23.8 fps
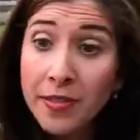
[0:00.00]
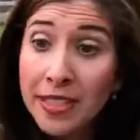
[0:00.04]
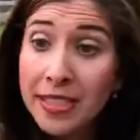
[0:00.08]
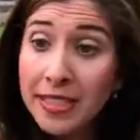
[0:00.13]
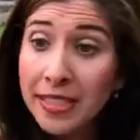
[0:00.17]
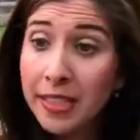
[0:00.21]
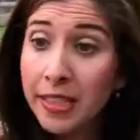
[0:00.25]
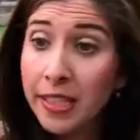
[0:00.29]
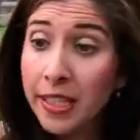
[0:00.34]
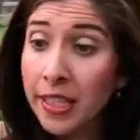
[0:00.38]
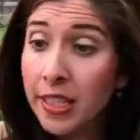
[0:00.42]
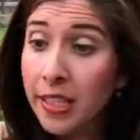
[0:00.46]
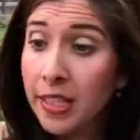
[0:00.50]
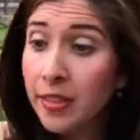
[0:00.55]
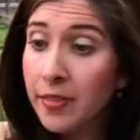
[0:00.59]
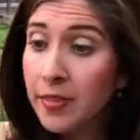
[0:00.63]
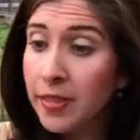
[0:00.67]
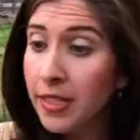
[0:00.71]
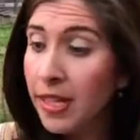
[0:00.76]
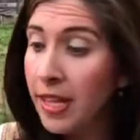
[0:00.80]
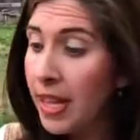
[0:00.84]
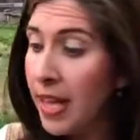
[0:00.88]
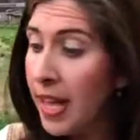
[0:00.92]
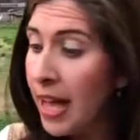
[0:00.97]
its leaves,
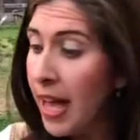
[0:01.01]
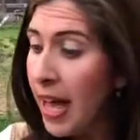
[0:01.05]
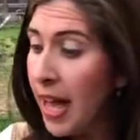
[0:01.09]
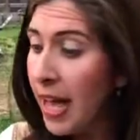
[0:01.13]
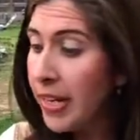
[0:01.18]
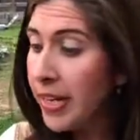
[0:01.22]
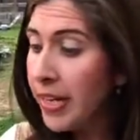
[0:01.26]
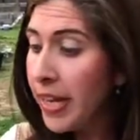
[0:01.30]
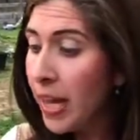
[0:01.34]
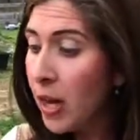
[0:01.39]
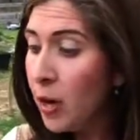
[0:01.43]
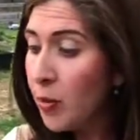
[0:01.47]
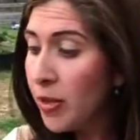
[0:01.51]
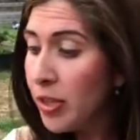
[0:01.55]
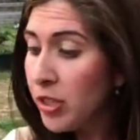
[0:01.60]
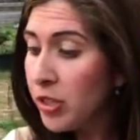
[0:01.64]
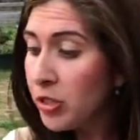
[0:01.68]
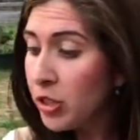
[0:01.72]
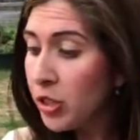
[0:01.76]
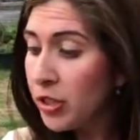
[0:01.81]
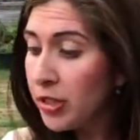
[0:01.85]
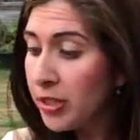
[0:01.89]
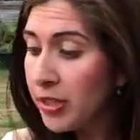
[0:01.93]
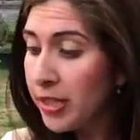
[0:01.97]
and now we
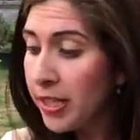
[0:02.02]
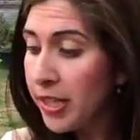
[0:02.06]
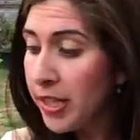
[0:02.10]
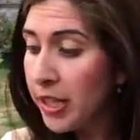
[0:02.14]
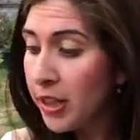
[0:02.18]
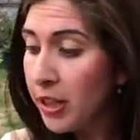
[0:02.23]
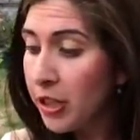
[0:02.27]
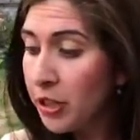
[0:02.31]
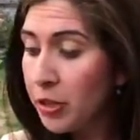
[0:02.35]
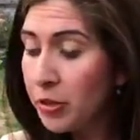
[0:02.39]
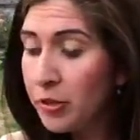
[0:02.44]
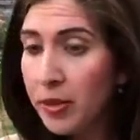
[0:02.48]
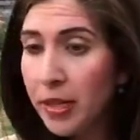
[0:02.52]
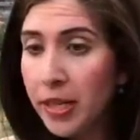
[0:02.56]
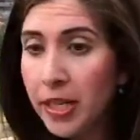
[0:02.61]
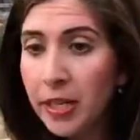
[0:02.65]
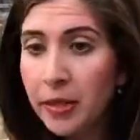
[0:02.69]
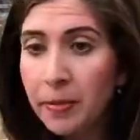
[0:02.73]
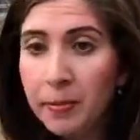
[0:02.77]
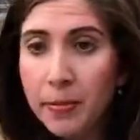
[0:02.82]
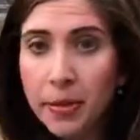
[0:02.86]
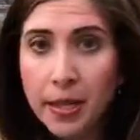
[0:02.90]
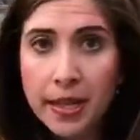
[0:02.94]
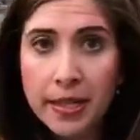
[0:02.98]
start seeing the
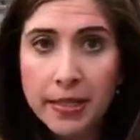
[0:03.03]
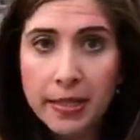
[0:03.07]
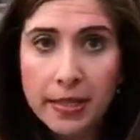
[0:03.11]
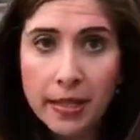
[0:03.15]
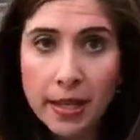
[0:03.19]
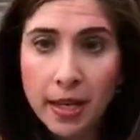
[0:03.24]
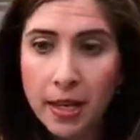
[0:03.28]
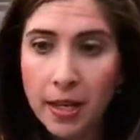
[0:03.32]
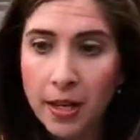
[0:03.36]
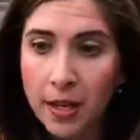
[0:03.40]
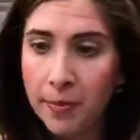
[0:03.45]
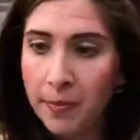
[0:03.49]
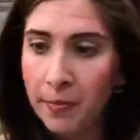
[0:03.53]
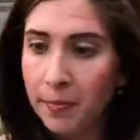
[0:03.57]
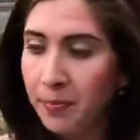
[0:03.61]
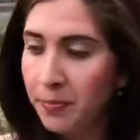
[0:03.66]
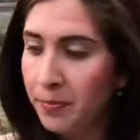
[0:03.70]
green buds come.